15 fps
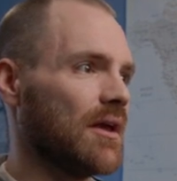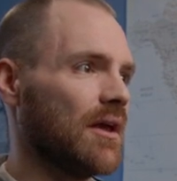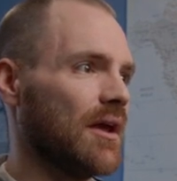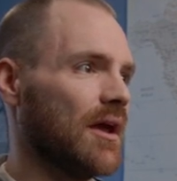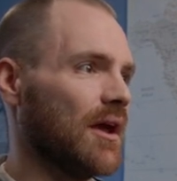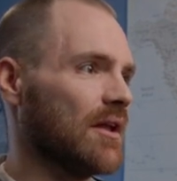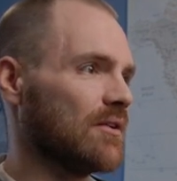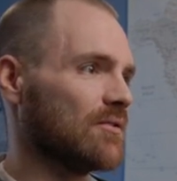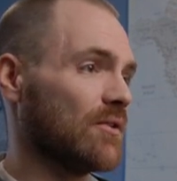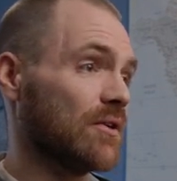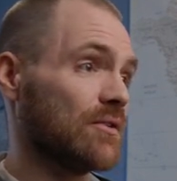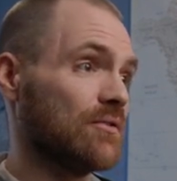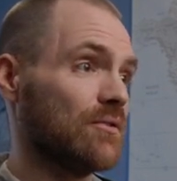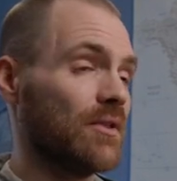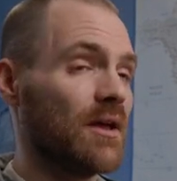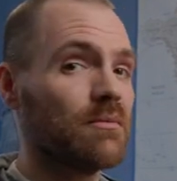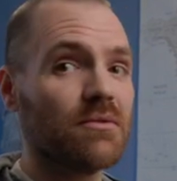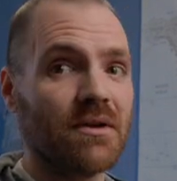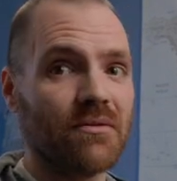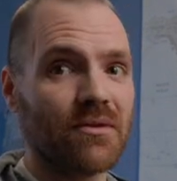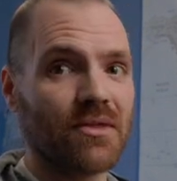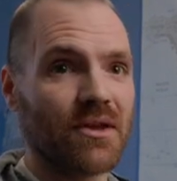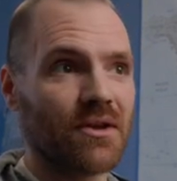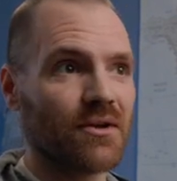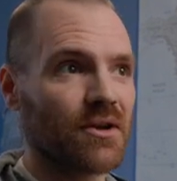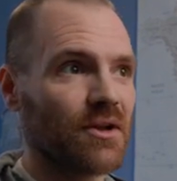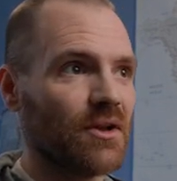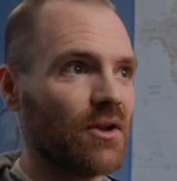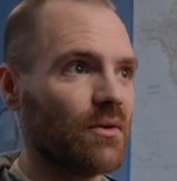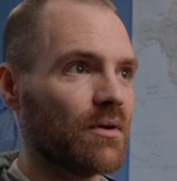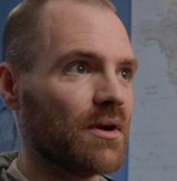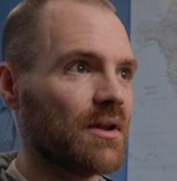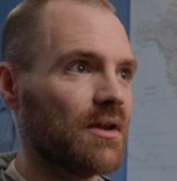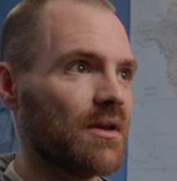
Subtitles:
And as long as you label everything, you're going to know what it